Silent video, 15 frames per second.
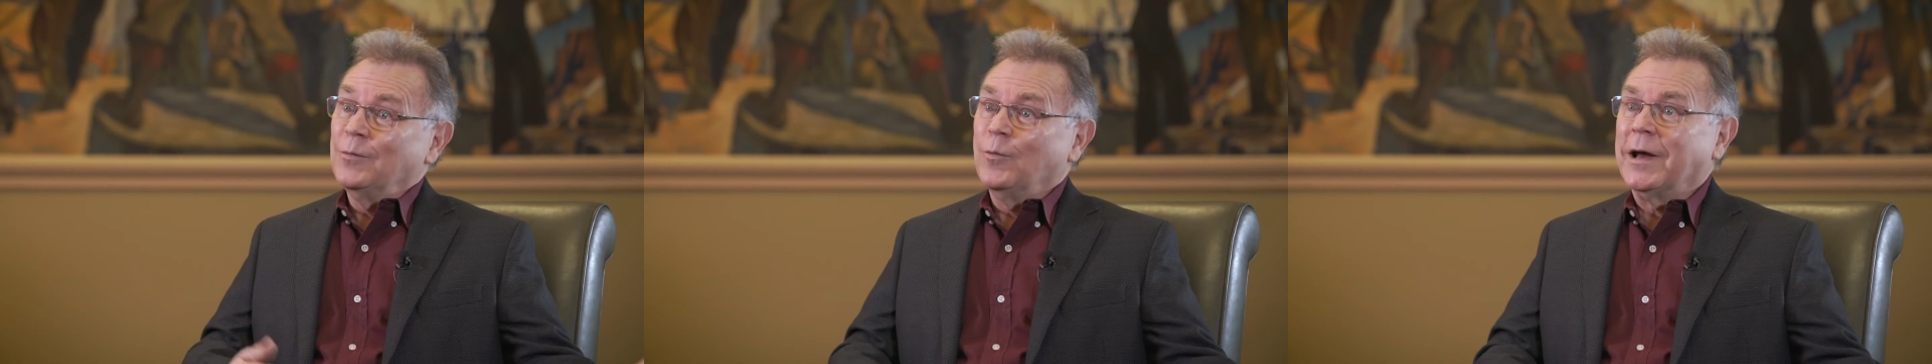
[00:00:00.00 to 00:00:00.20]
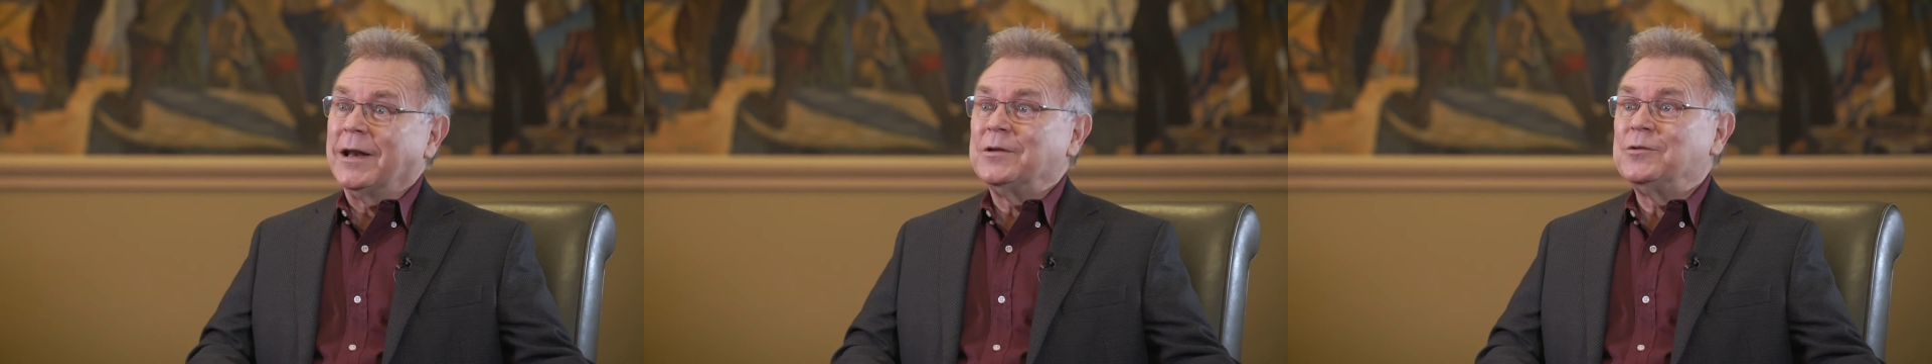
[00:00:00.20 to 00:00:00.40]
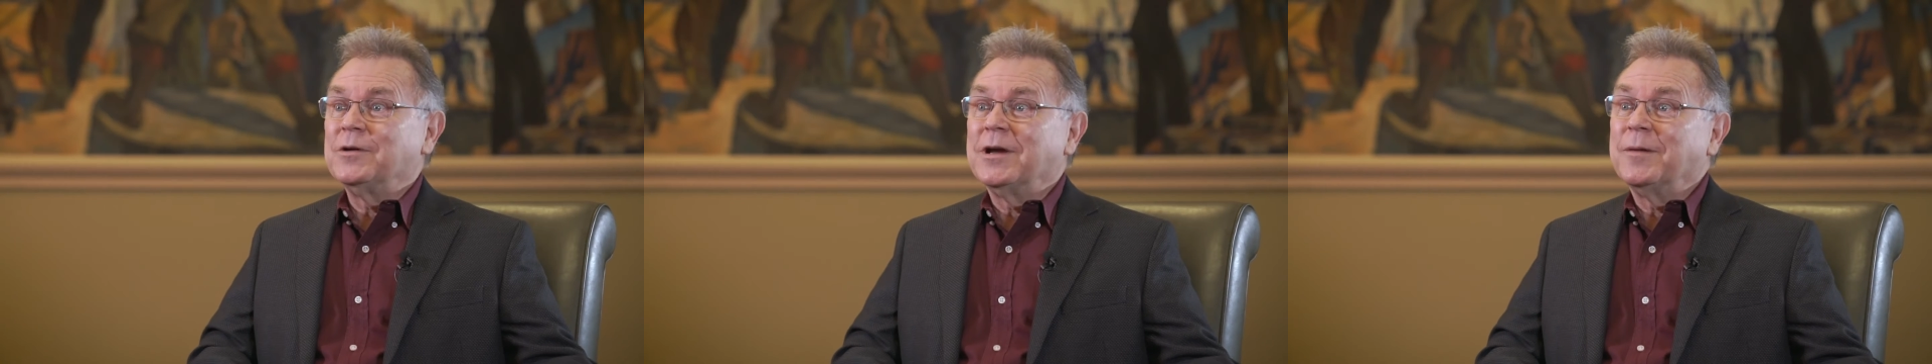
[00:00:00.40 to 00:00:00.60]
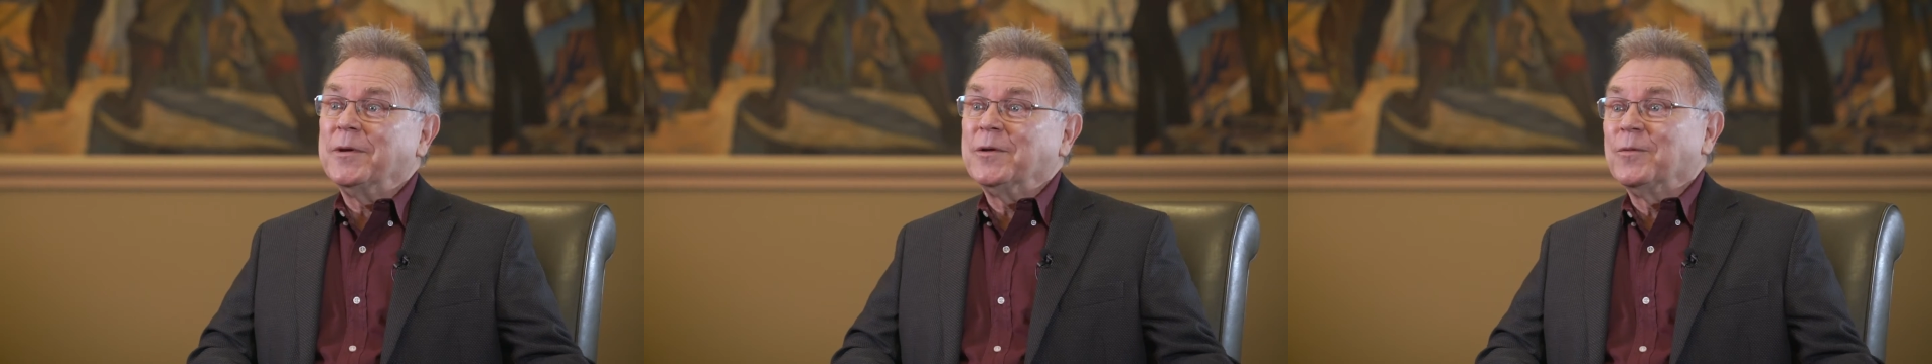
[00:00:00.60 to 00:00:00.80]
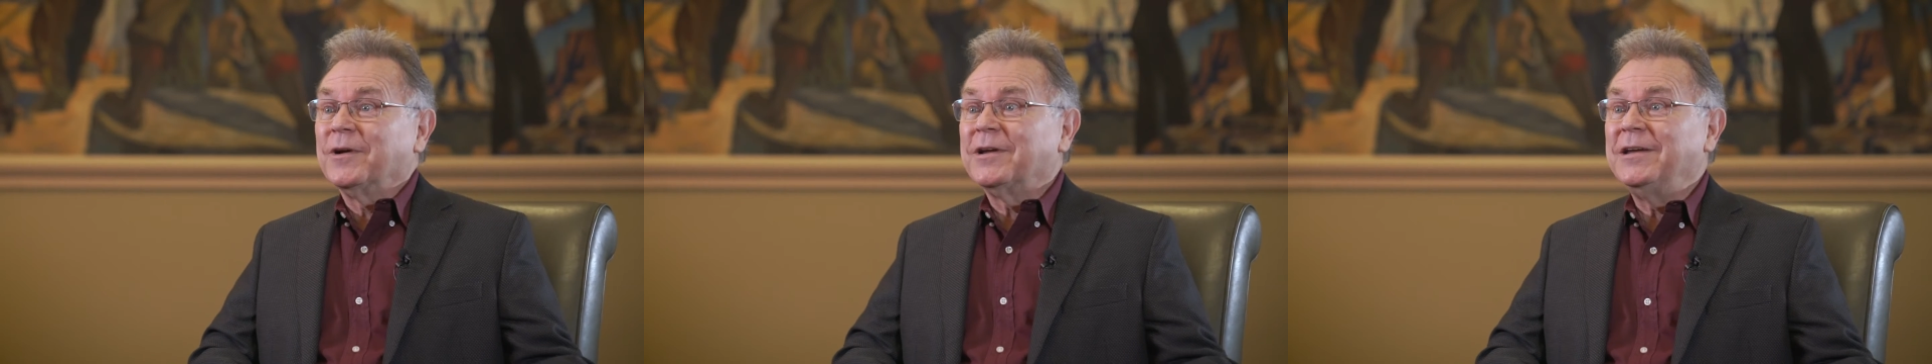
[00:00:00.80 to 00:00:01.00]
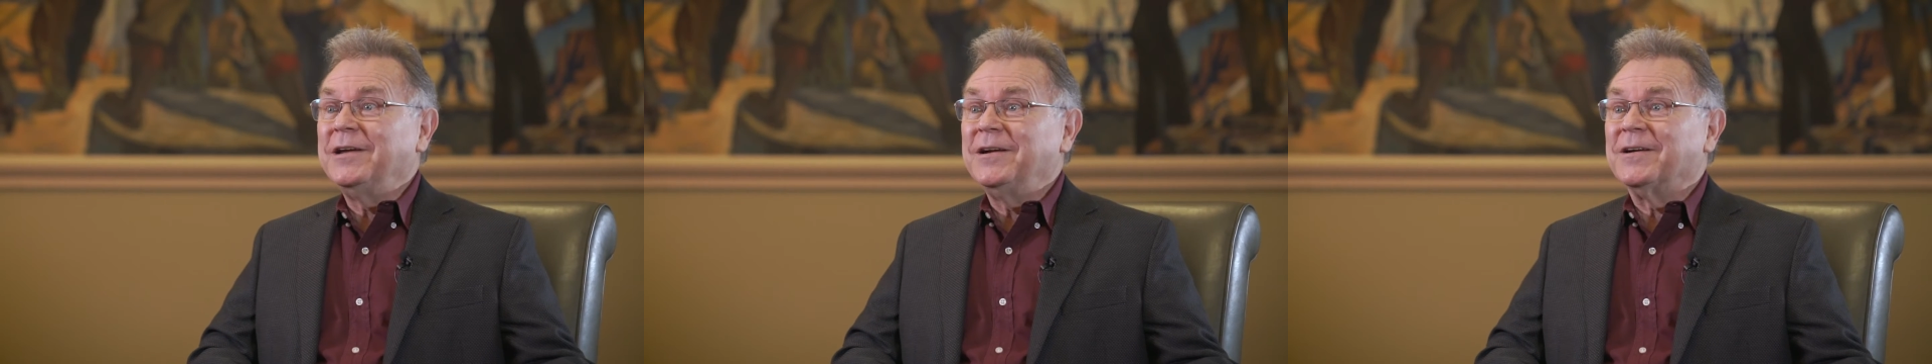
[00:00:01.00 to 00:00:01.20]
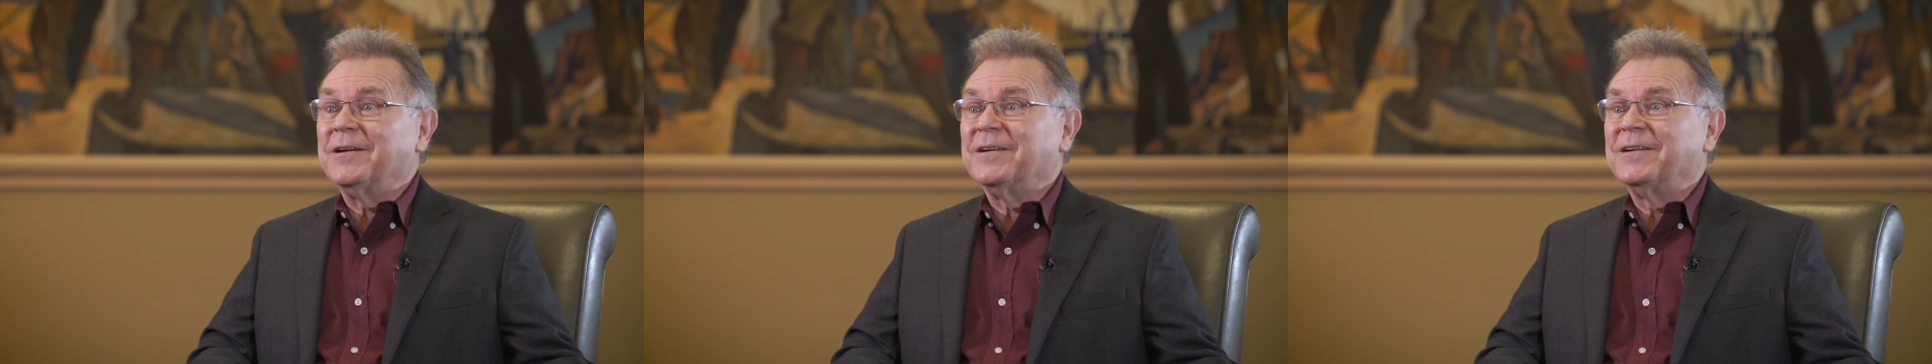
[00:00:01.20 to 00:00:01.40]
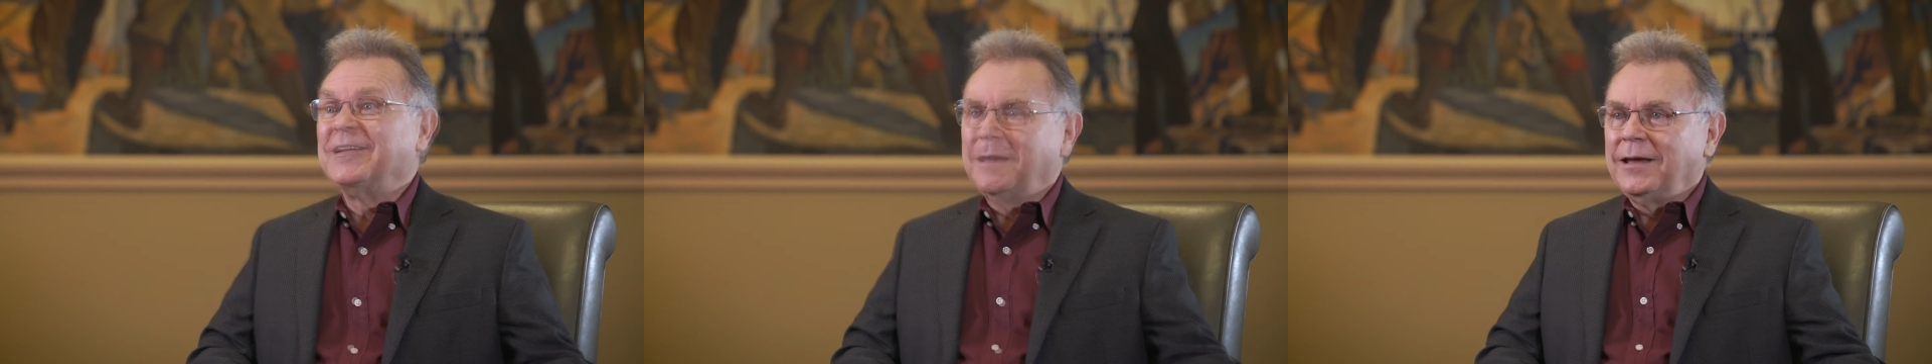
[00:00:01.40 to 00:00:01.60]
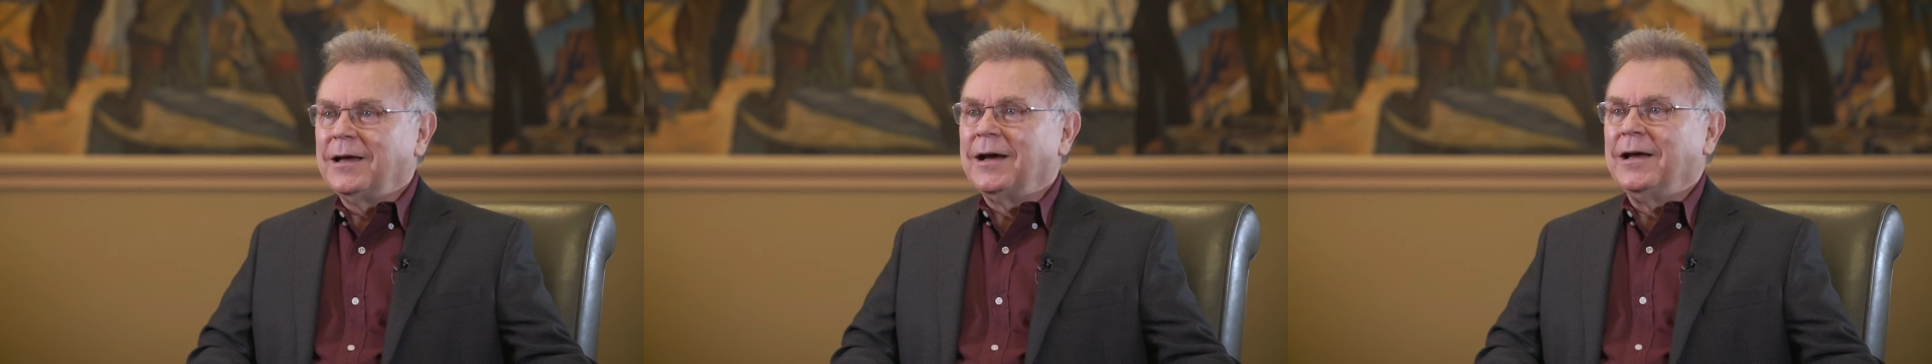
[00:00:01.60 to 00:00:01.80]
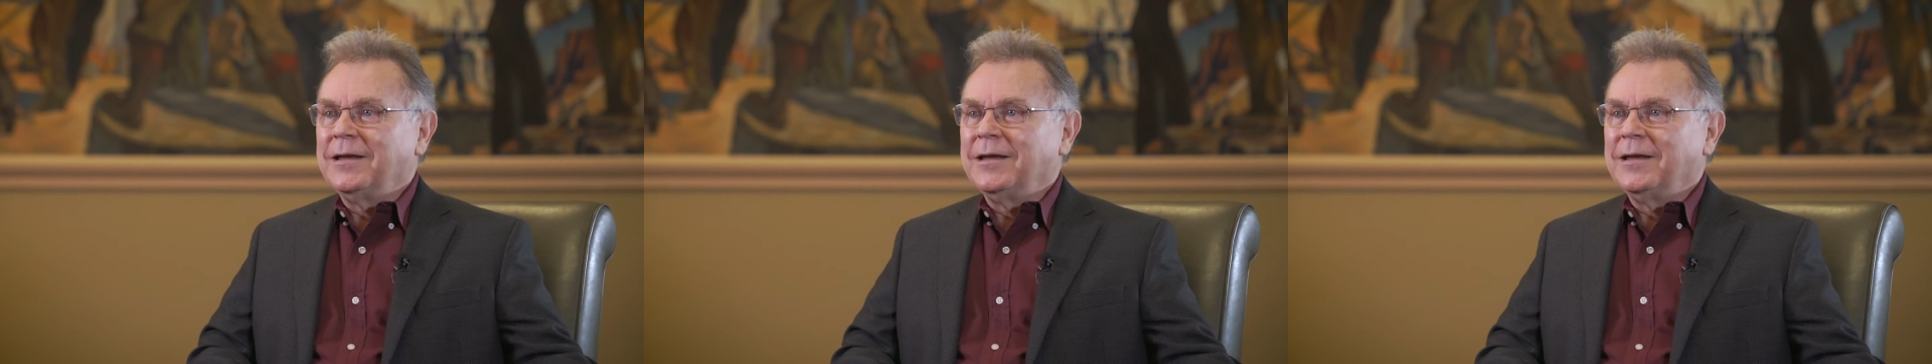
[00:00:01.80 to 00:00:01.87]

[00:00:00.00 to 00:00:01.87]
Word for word: Why don't you come and work here? I